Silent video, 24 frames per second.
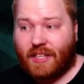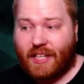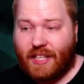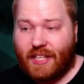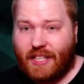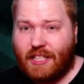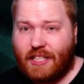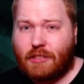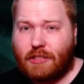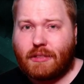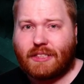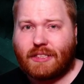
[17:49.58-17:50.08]

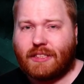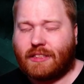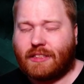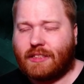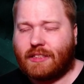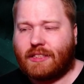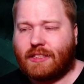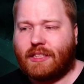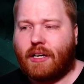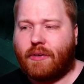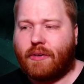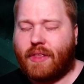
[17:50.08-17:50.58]
interesting to
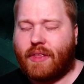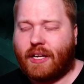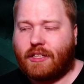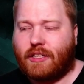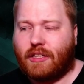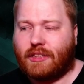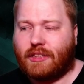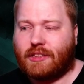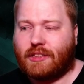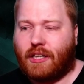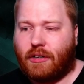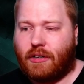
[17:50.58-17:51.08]
see how that
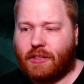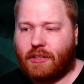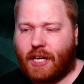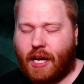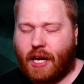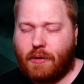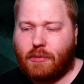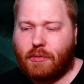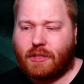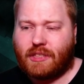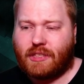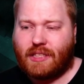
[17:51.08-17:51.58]
turns out. I
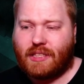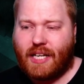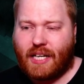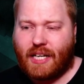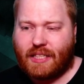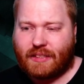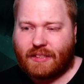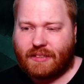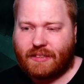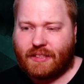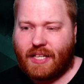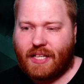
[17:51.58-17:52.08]
would
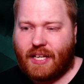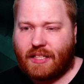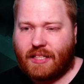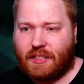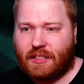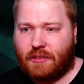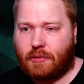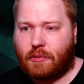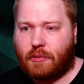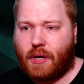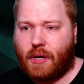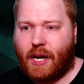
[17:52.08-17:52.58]
guess that
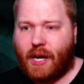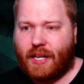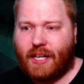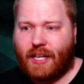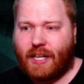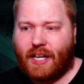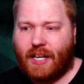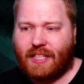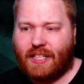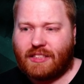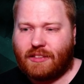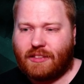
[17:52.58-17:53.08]

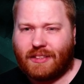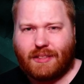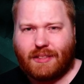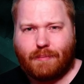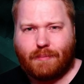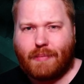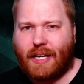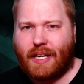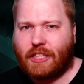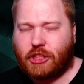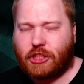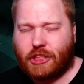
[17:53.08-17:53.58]
Reiner has not the
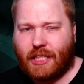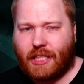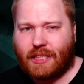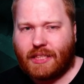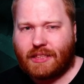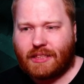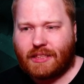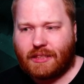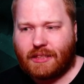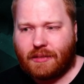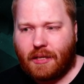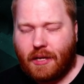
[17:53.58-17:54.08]
best
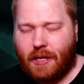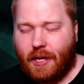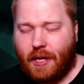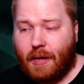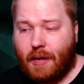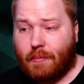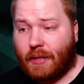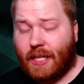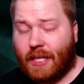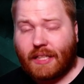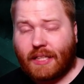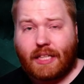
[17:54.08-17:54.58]
chances.
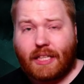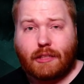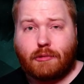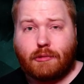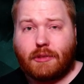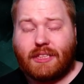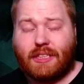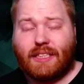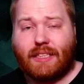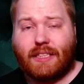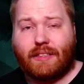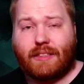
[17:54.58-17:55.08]
But yeah, I guess we
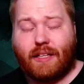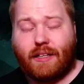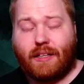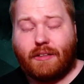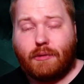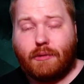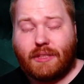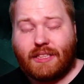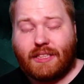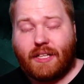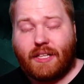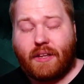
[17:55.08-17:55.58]
see that
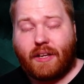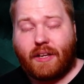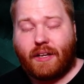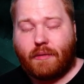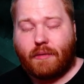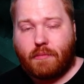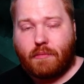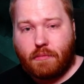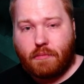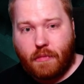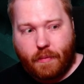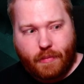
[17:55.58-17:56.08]
we see the
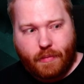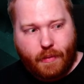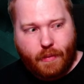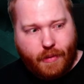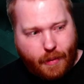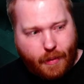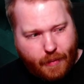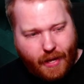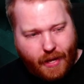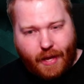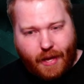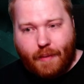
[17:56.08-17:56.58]
dip, dip,
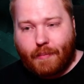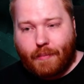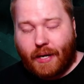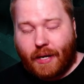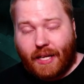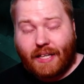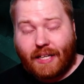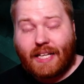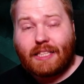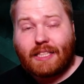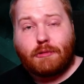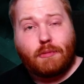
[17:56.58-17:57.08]
dip. But
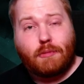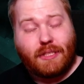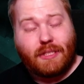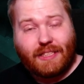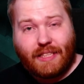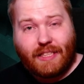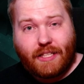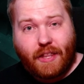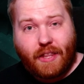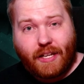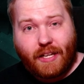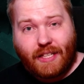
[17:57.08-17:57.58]
I guess we
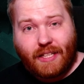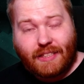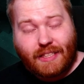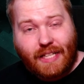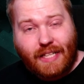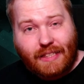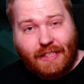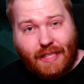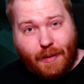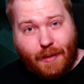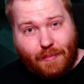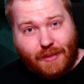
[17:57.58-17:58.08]
see that in the
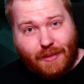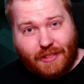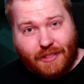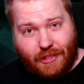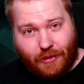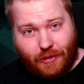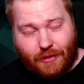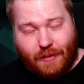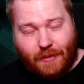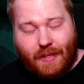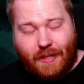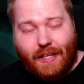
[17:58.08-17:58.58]
next
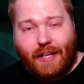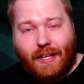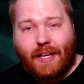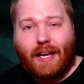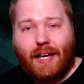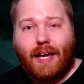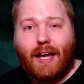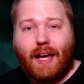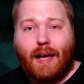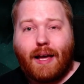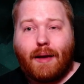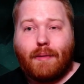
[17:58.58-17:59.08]
episode.
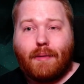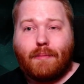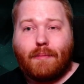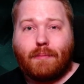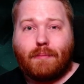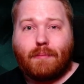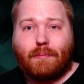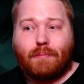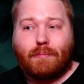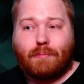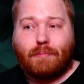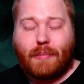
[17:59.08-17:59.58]
Um,
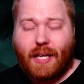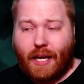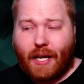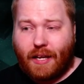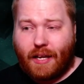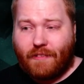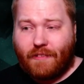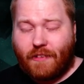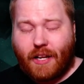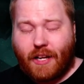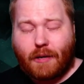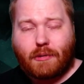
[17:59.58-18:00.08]
but yeah,
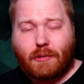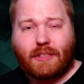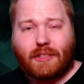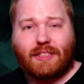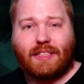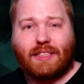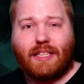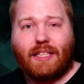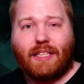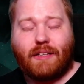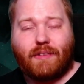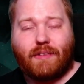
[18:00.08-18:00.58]
if you like what you
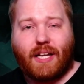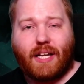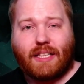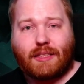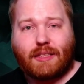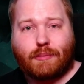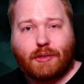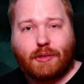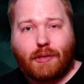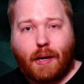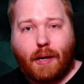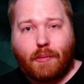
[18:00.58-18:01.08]
see, leave a like,
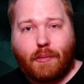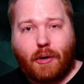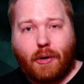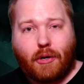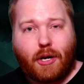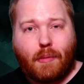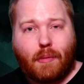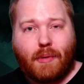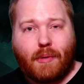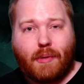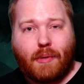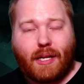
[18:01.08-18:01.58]
subscribe, or
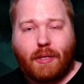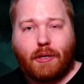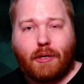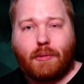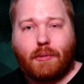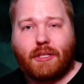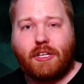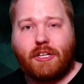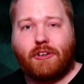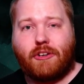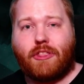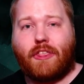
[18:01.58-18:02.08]
comment. Let me know
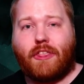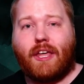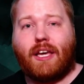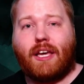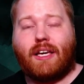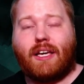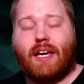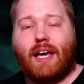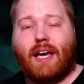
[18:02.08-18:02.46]
what you think,